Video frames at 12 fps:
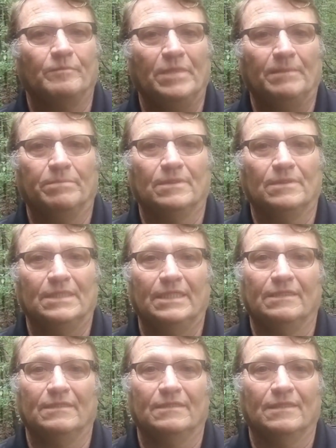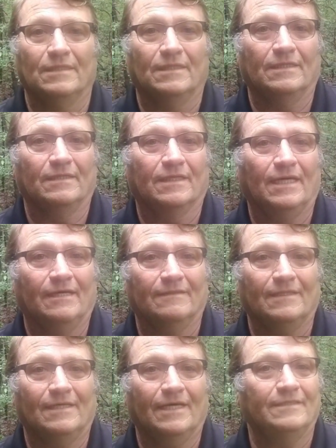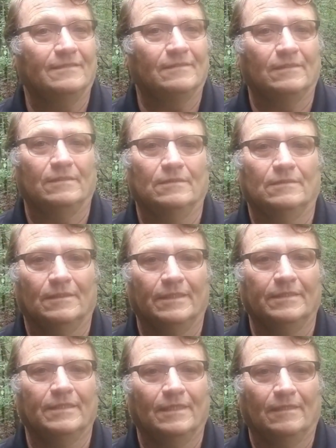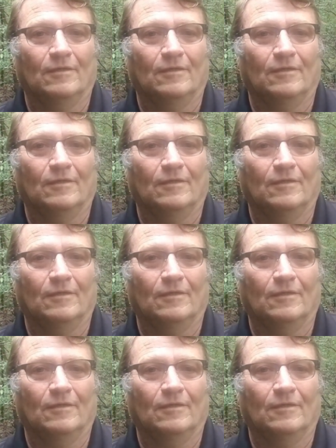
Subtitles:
people in the Carolinas, I